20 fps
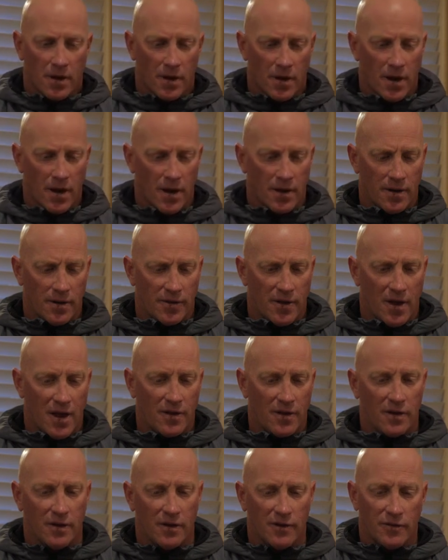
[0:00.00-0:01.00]
And
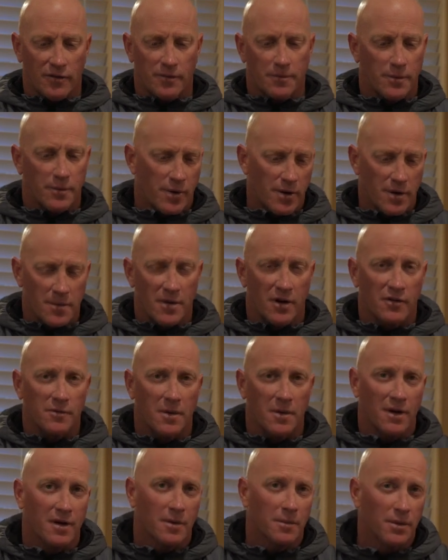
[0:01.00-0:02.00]
that is pretty much
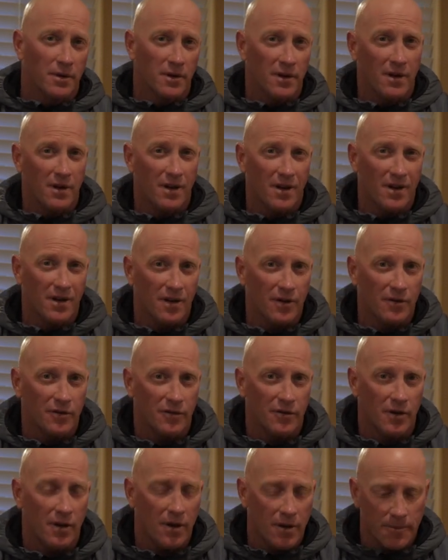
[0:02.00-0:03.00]
my complete E D
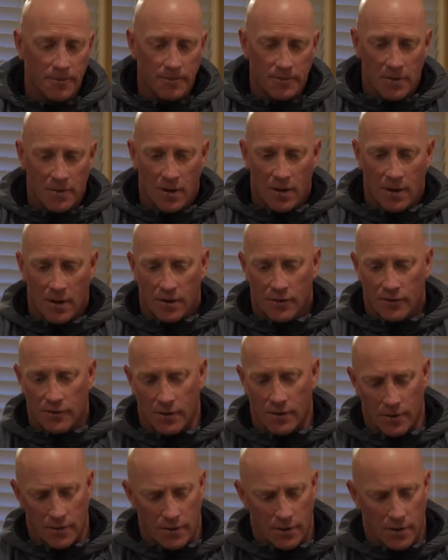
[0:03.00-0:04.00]
C.
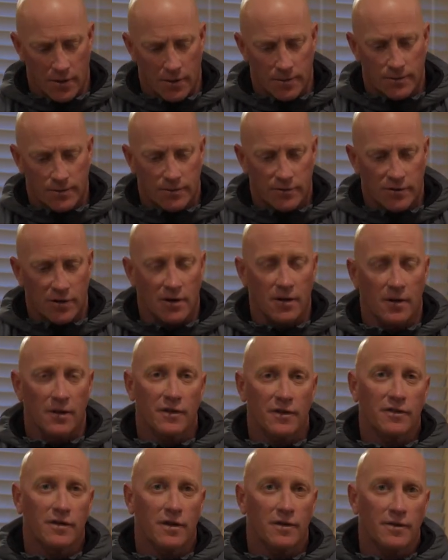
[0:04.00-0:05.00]
So uh, check all
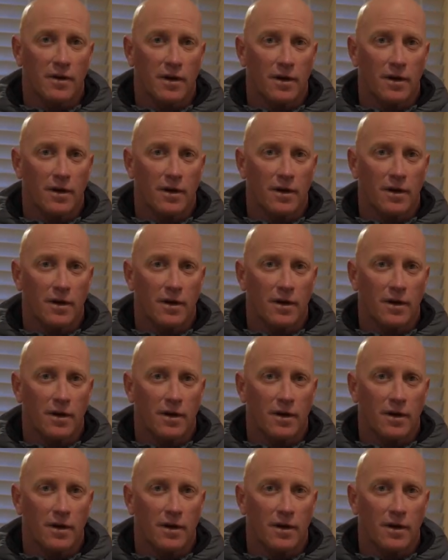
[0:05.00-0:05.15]
that stuff